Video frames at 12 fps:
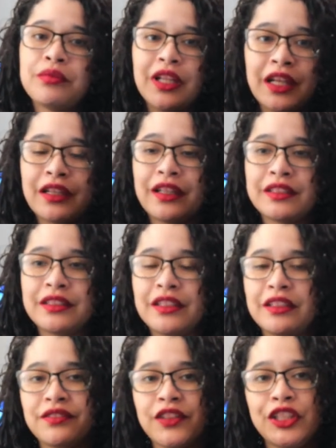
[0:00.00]
Like I
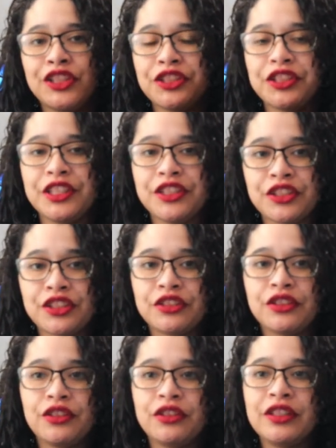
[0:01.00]
said, it's very
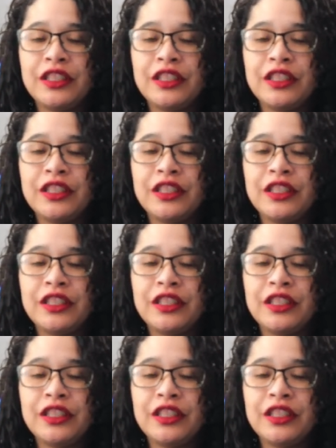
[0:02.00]
traditional,